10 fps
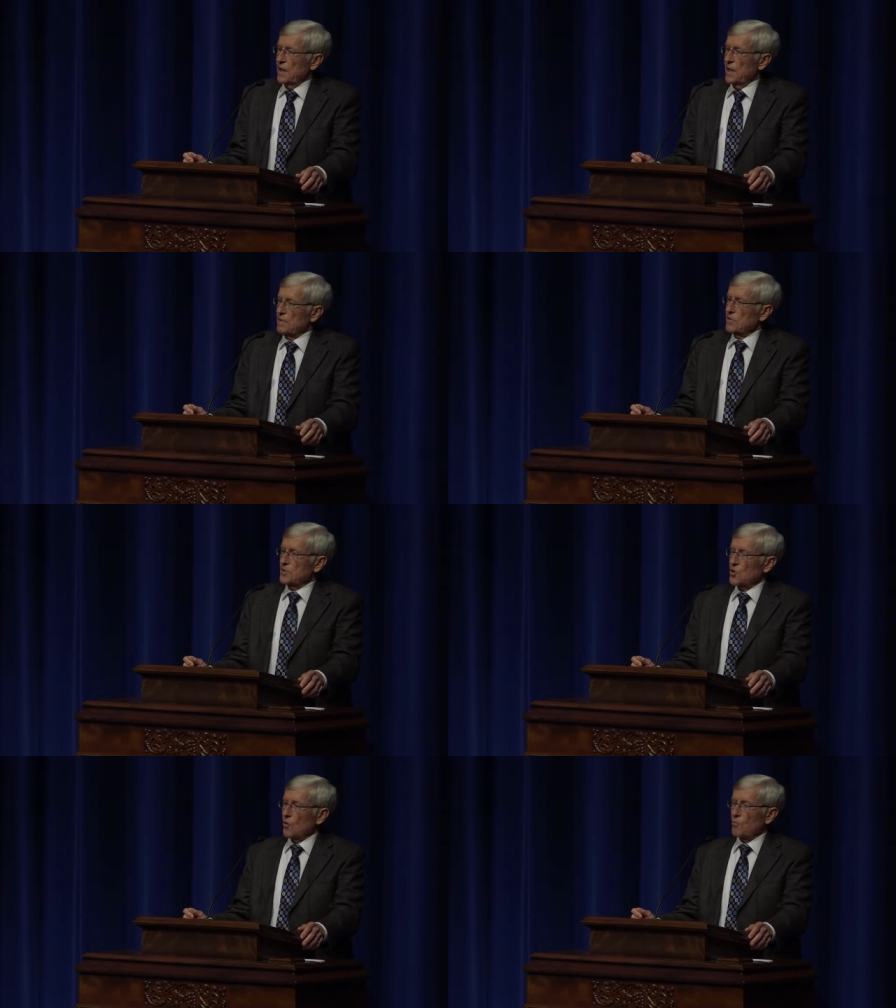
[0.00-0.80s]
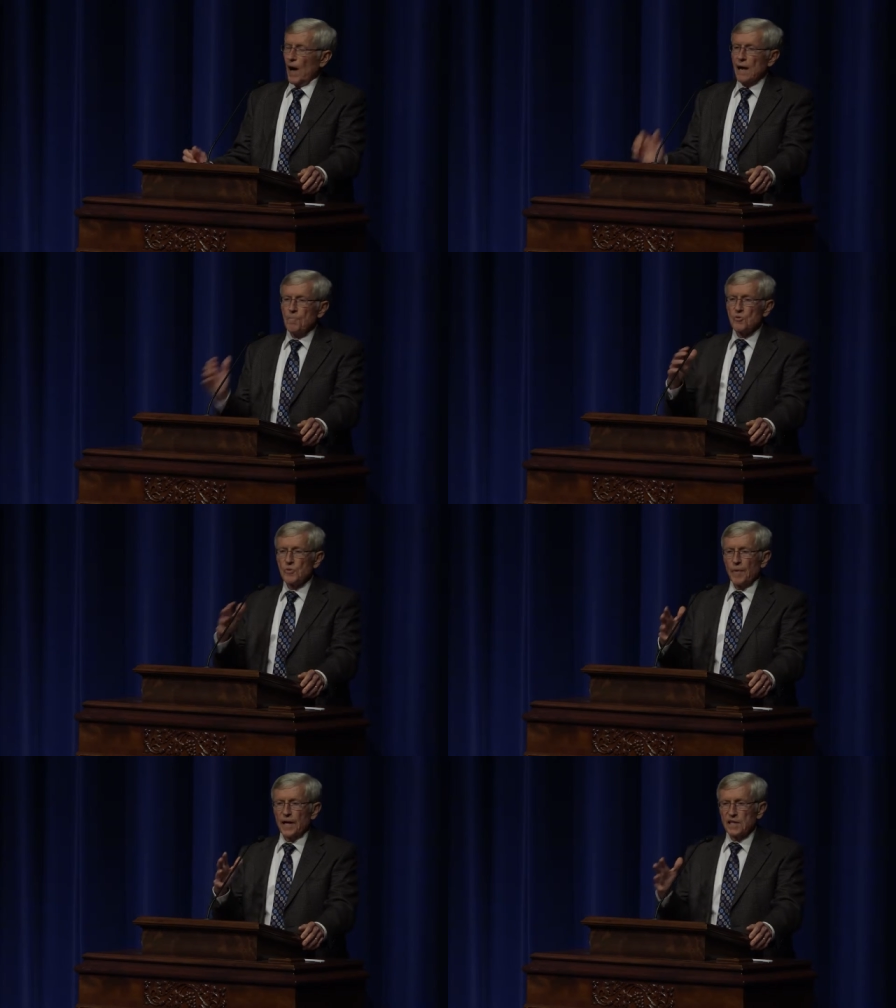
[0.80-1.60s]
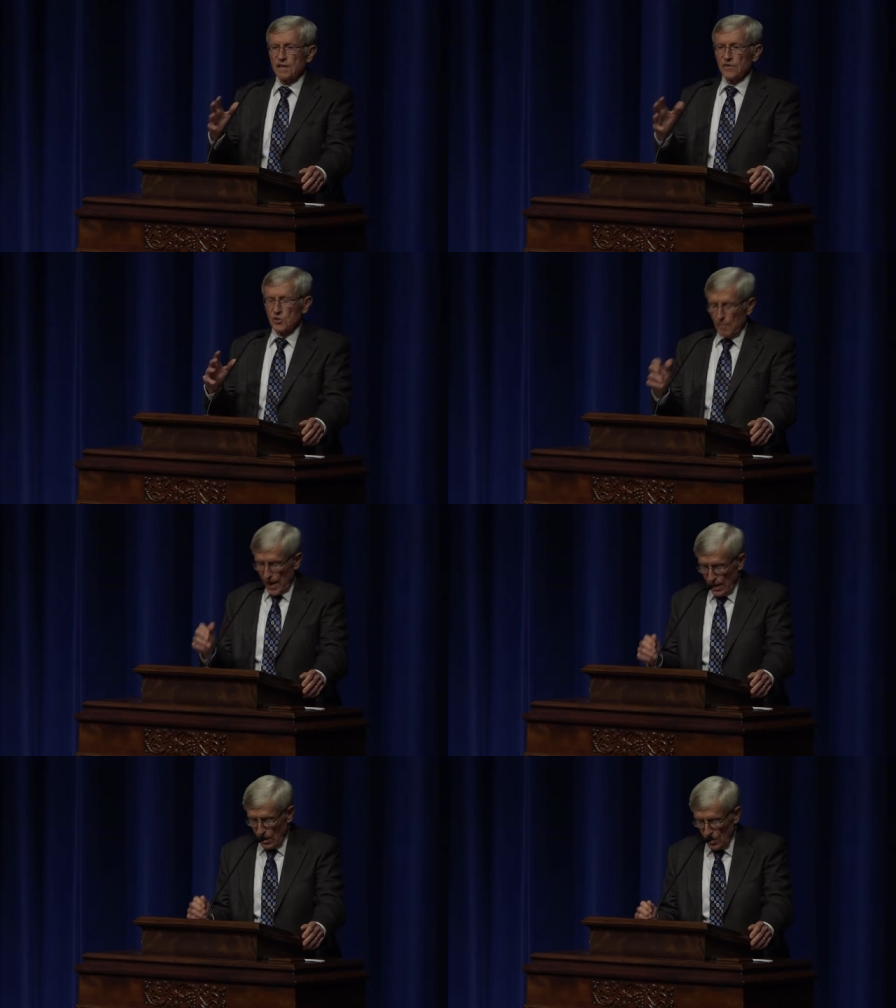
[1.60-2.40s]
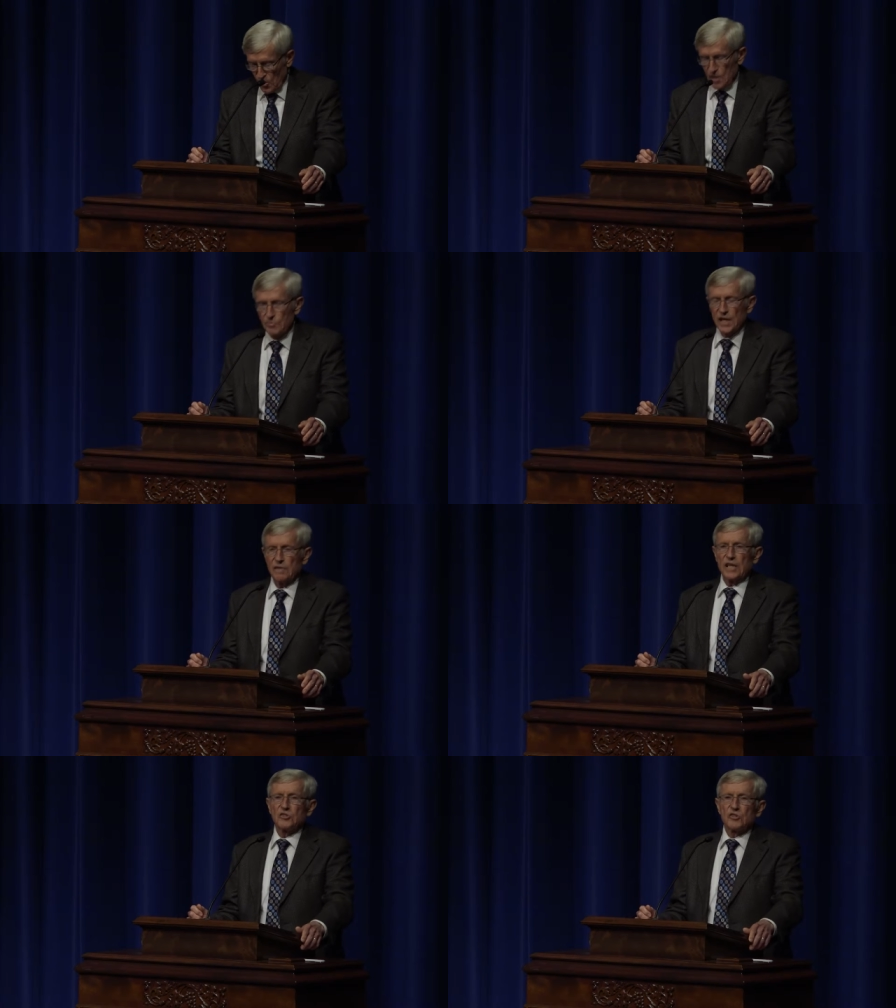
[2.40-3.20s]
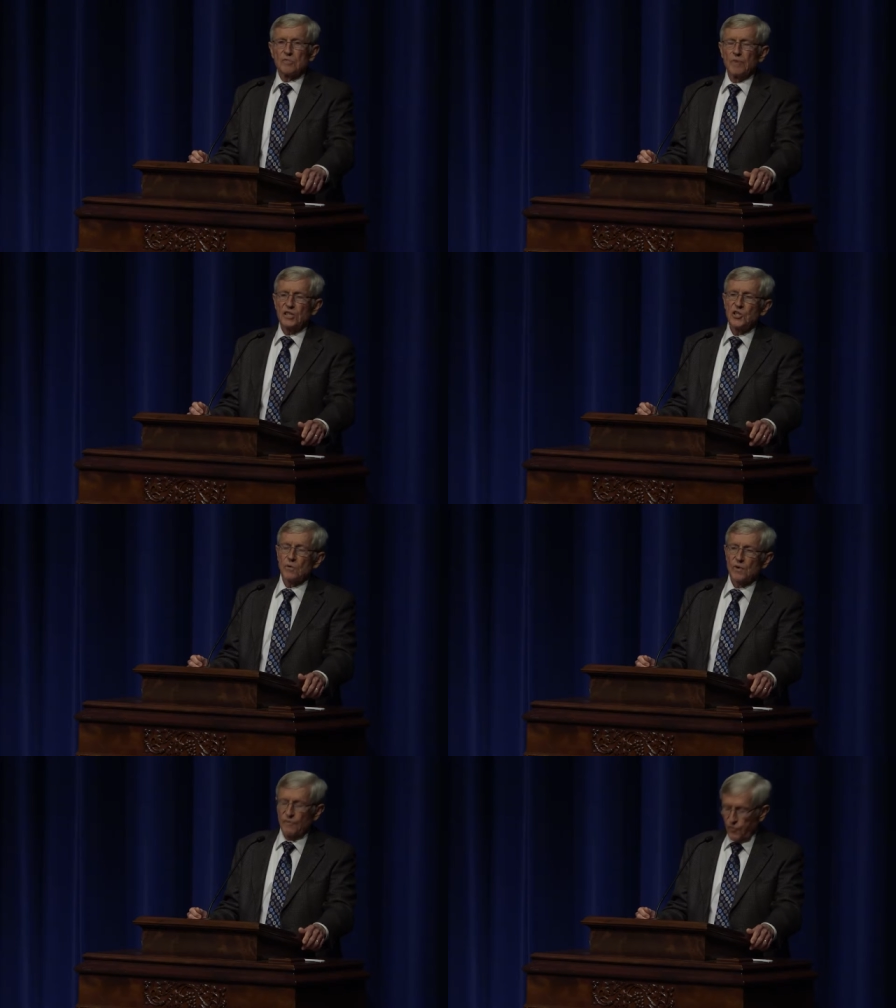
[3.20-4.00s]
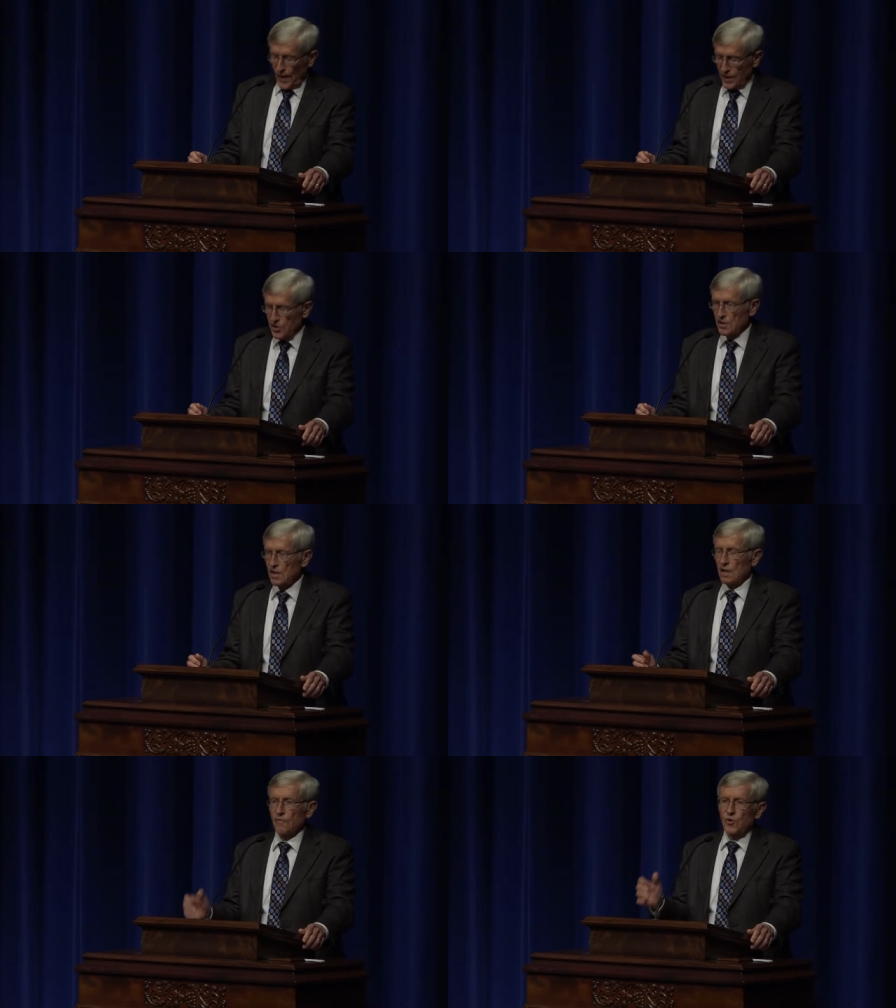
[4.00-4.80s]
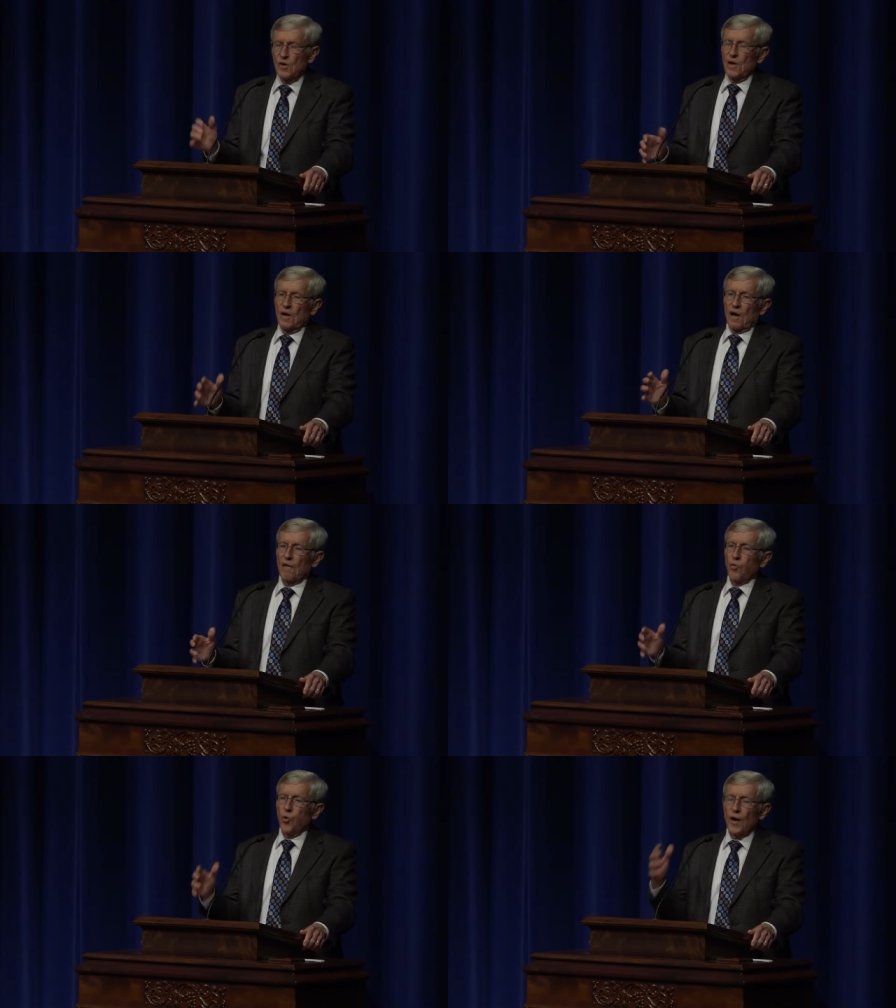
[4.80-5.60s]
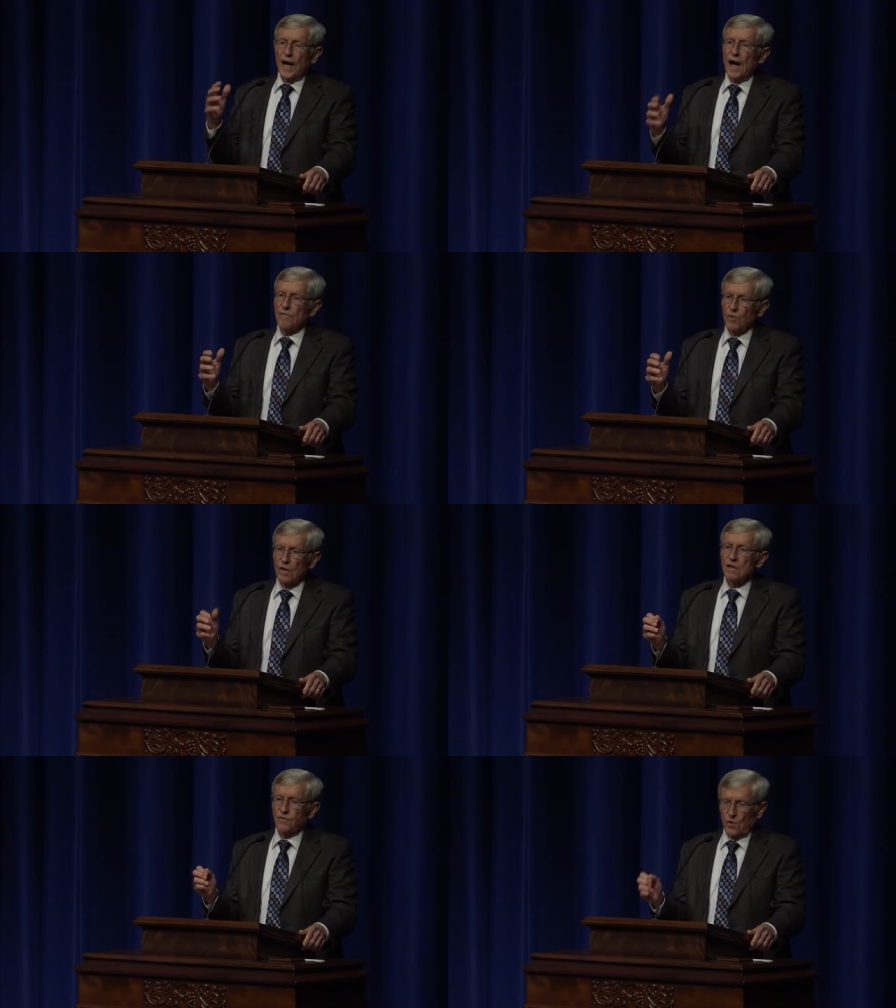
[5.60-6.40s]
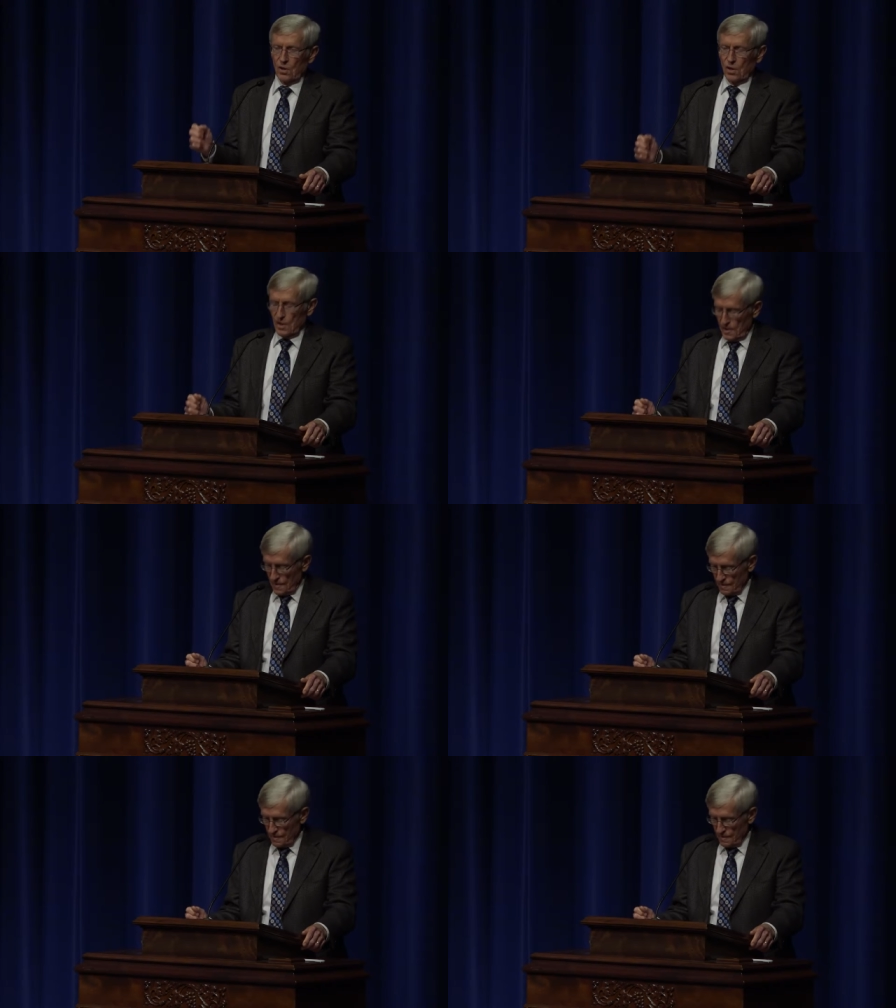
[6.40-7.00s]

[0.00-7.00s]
And so my perspective is my own, but it's as much a reflection of, of what I've looked for